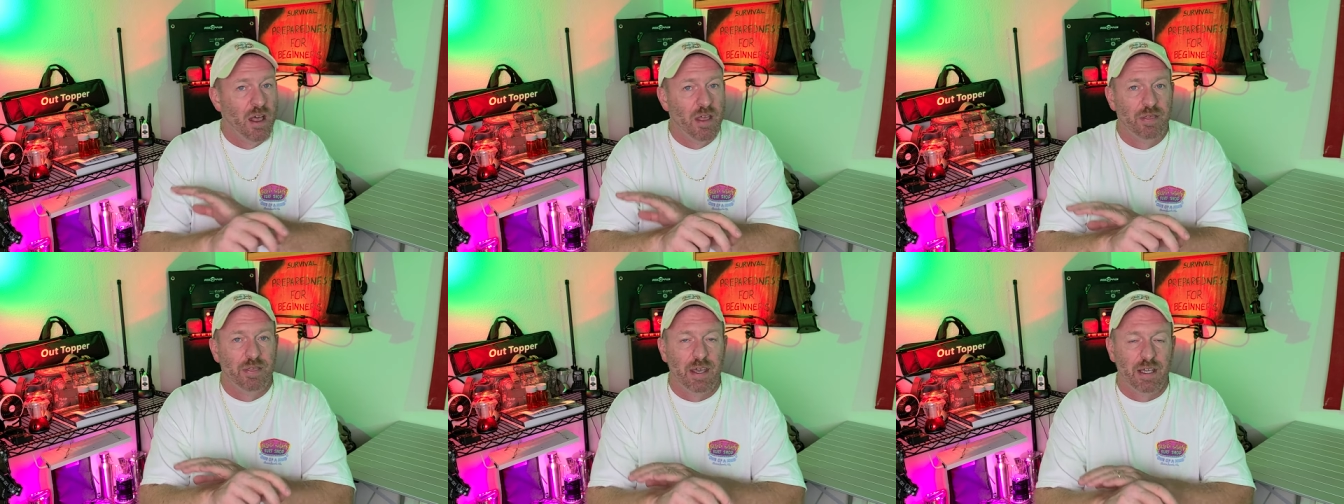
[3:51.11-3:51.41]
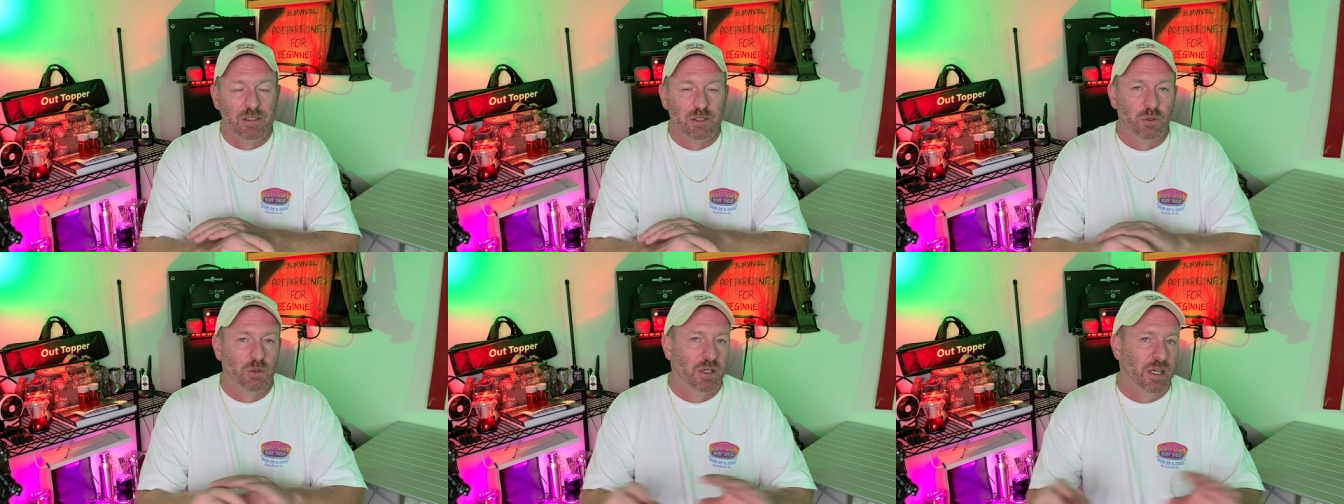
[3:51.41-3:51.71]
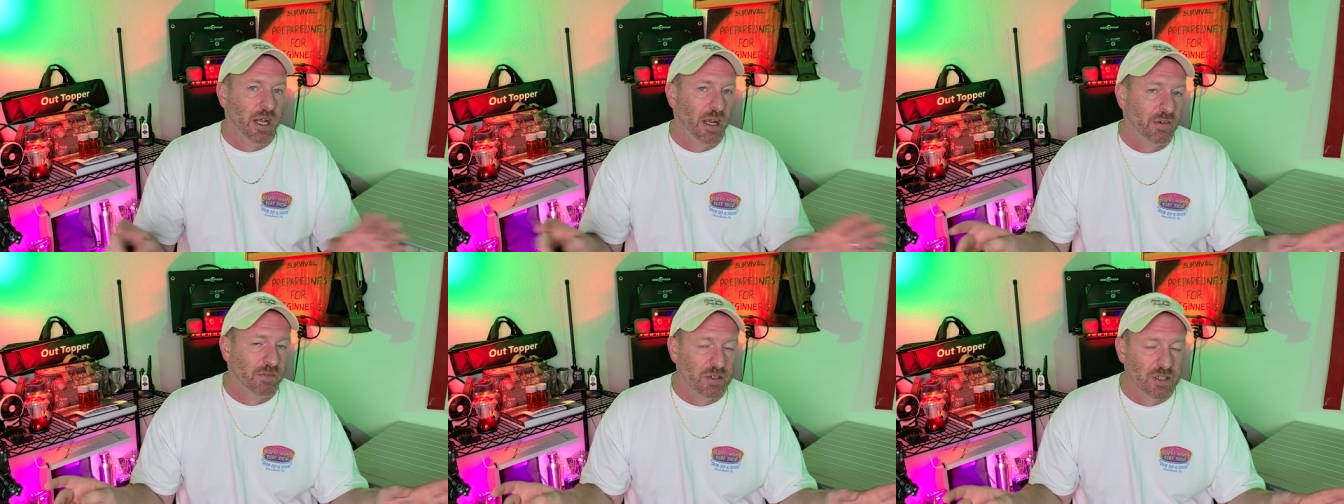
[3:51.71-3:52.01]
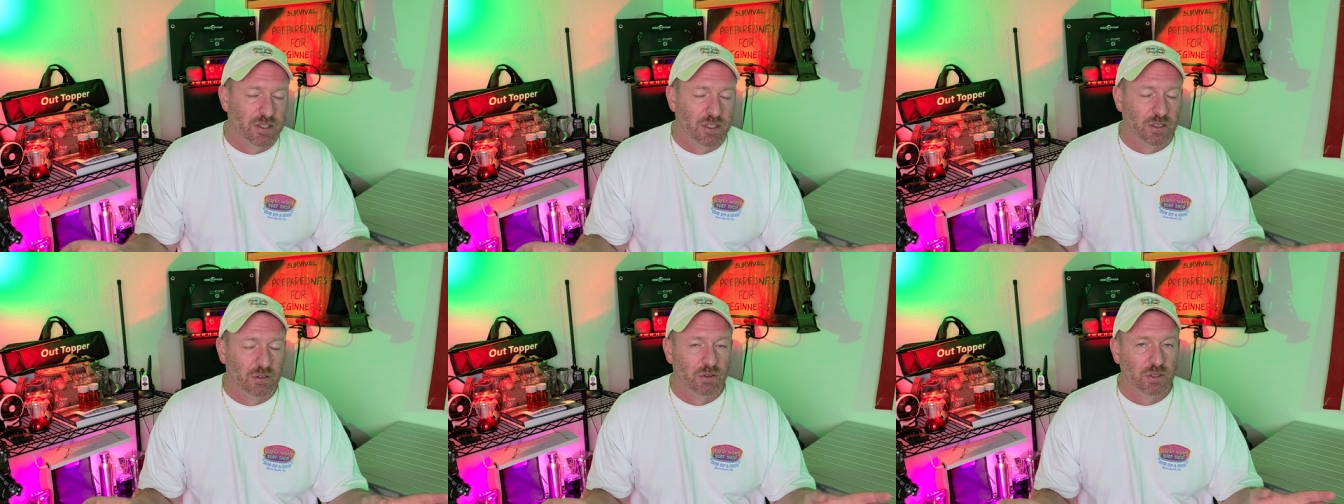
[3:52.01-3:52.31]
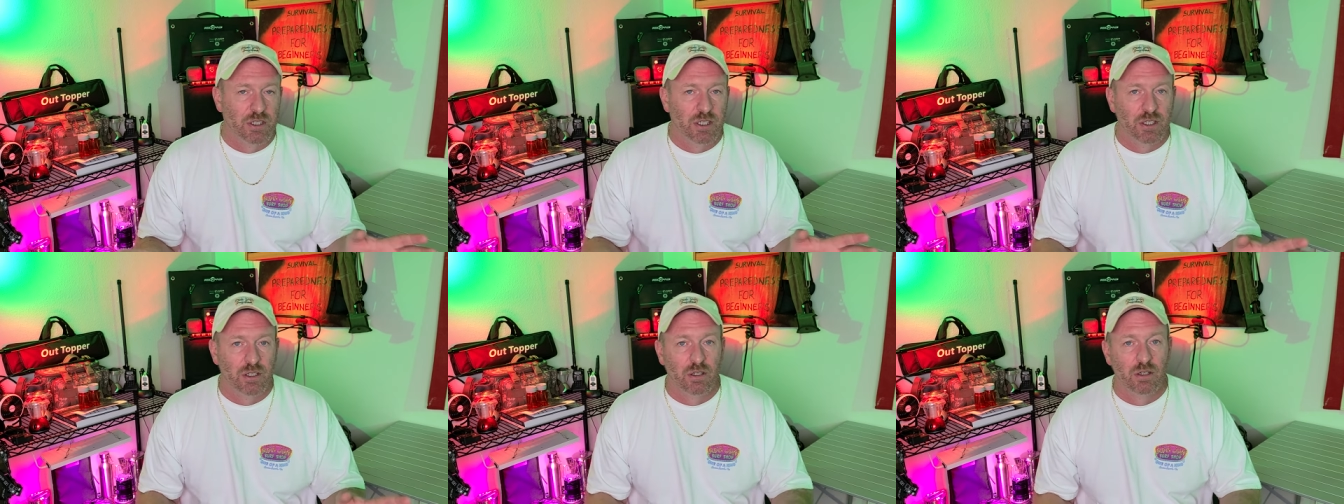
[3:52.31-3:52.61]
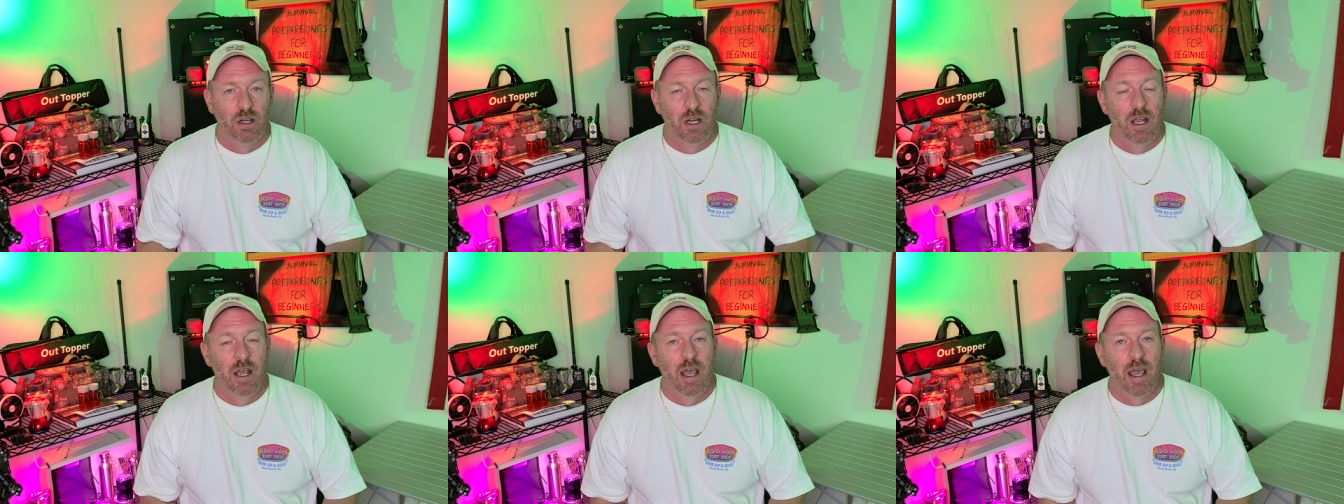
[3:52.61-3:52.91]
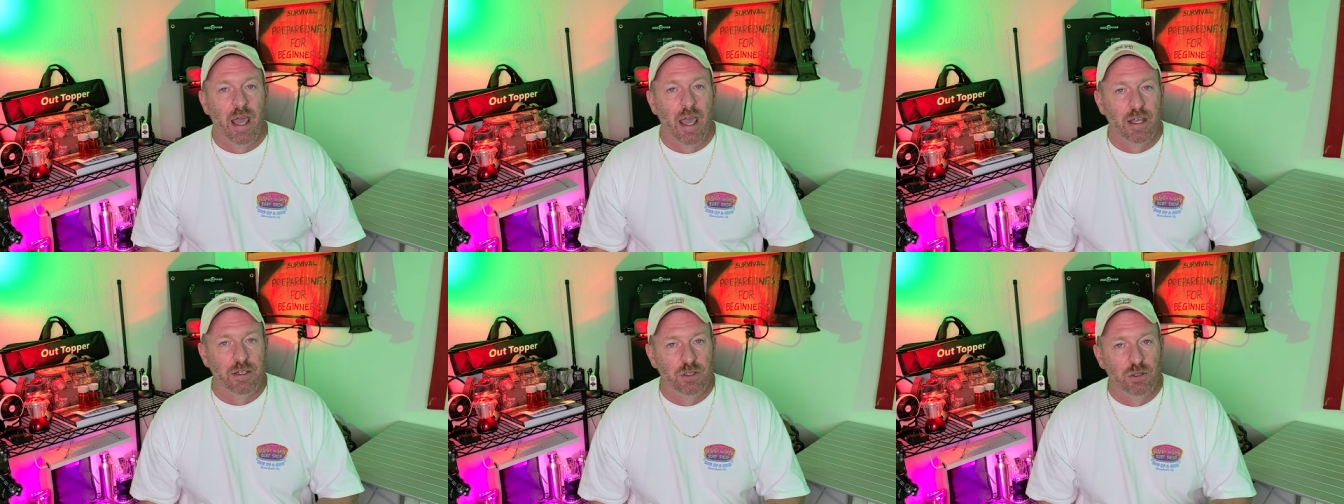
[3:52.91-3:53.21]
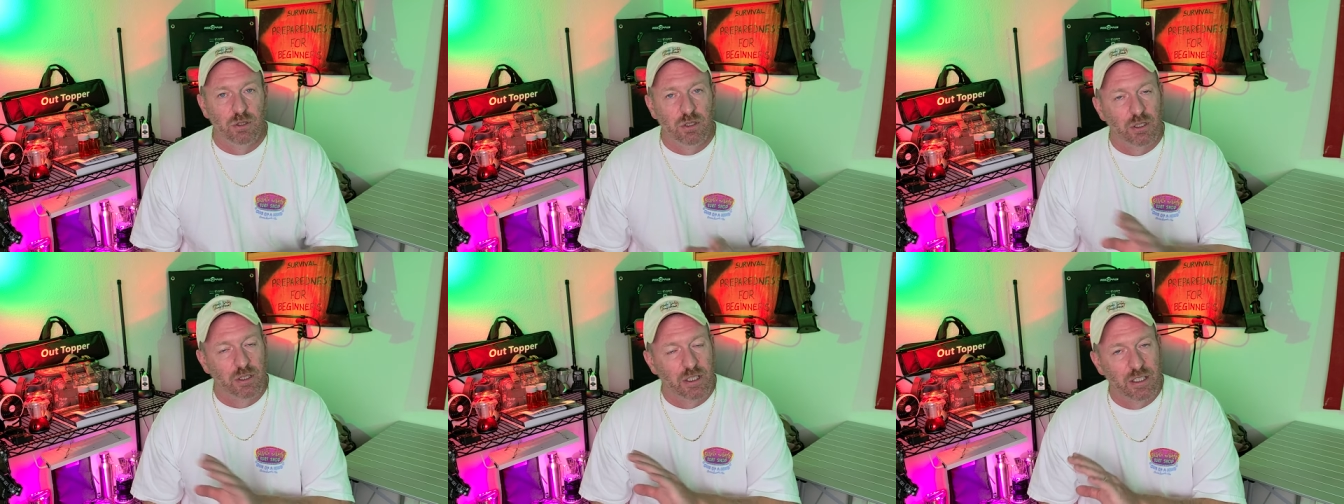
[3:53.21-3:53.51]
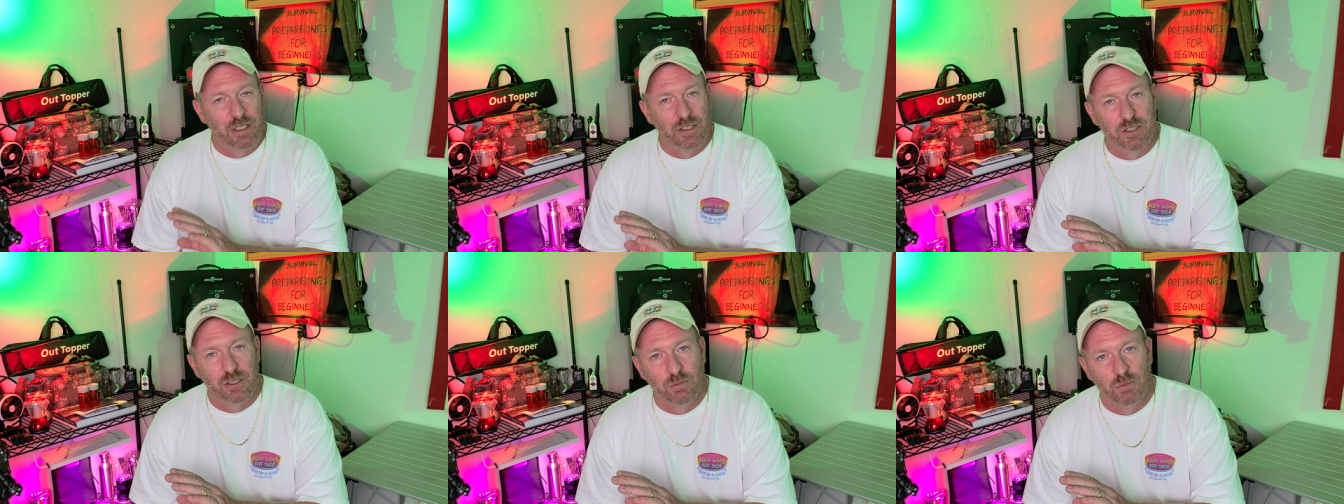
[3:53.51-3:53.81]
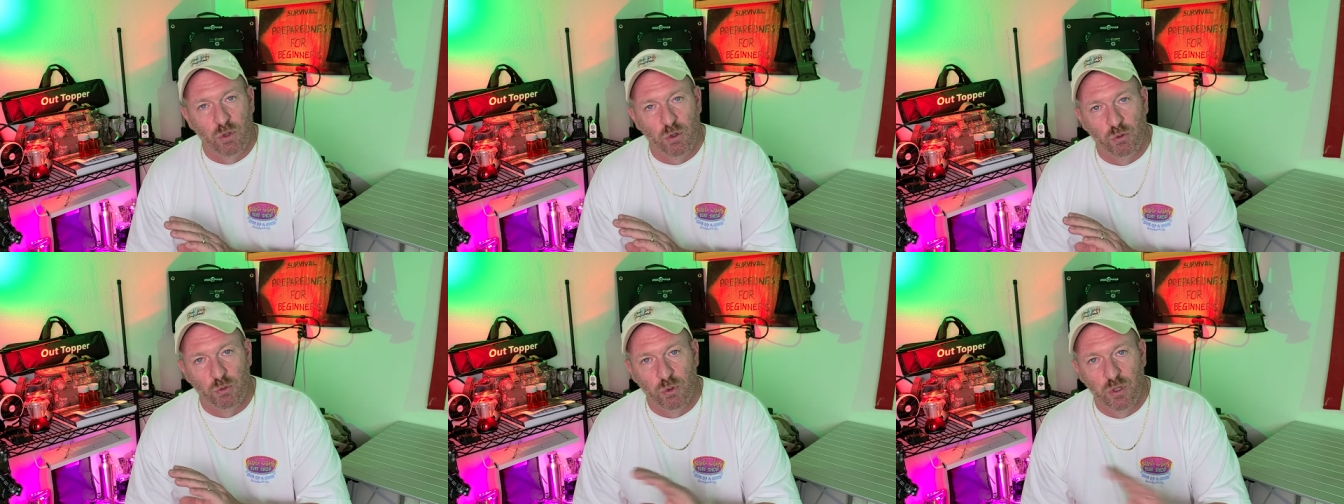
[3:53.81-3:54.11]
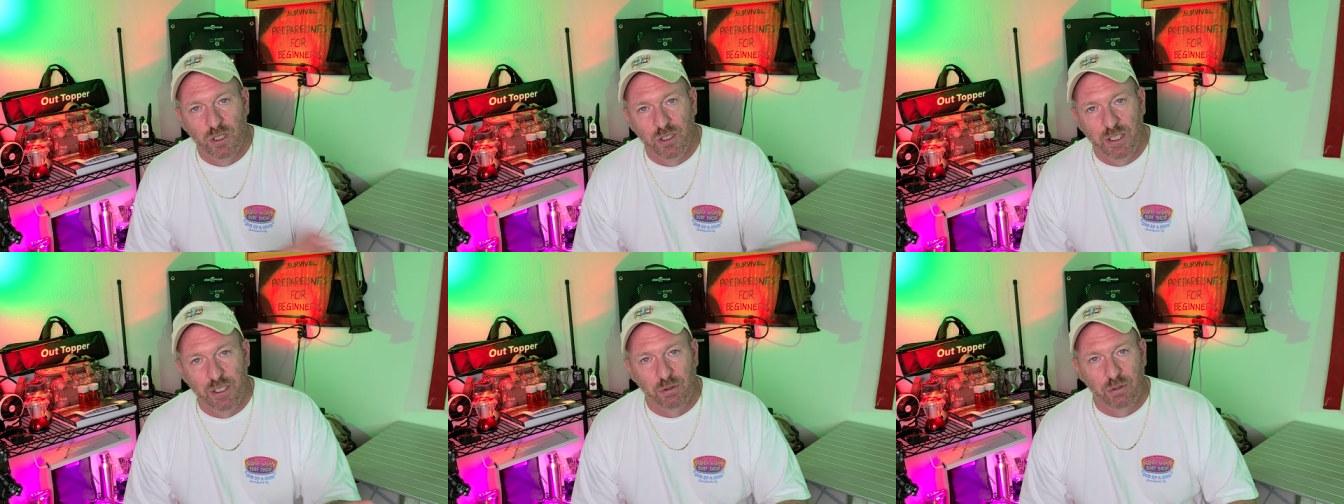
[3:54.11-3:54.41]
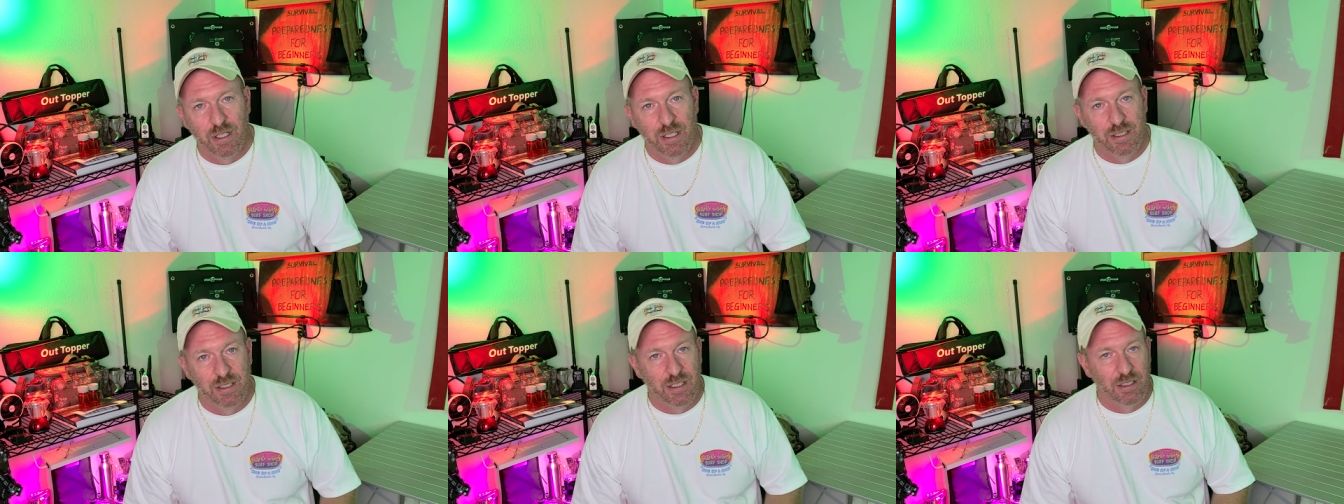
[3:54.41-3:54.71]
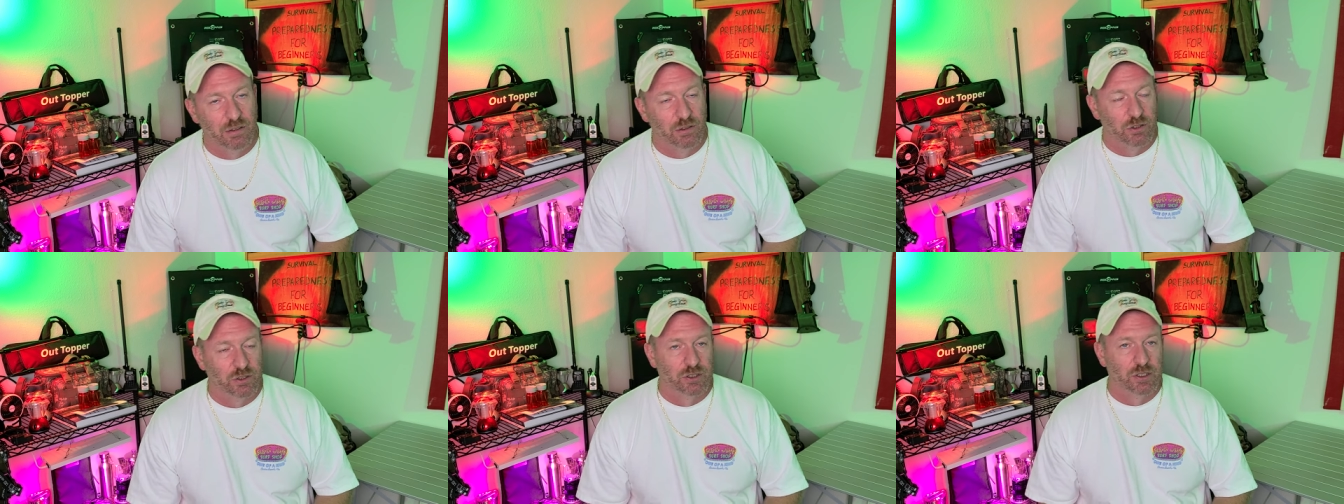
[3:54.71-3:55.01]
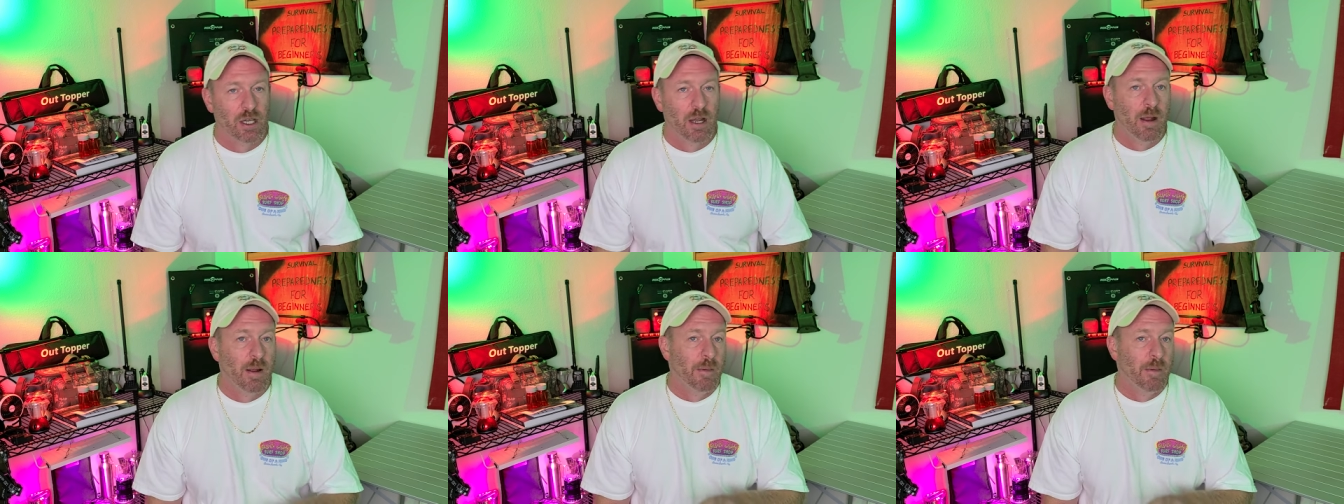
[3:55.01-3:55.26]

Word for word: They do it every single year, and you can get some really great deals.